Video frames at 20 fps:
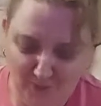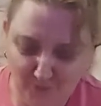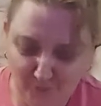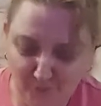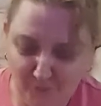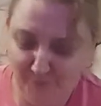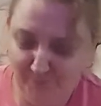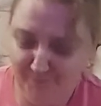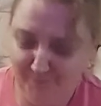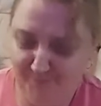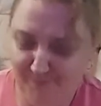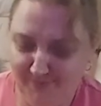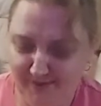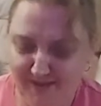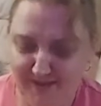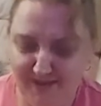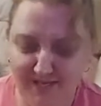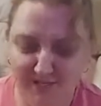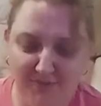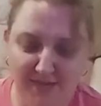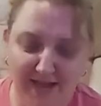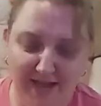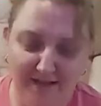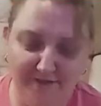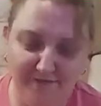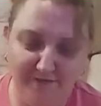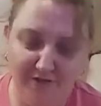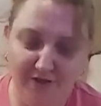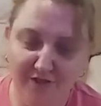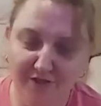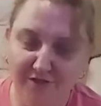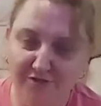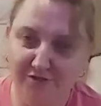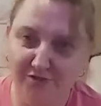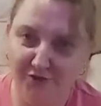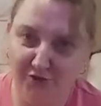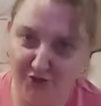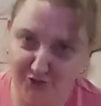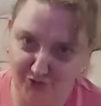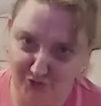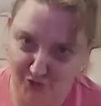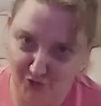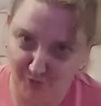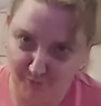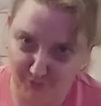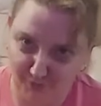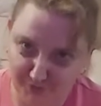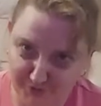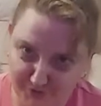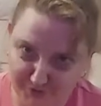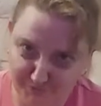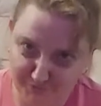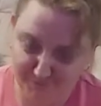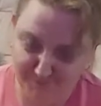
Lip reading: Ooh, and we have the control box.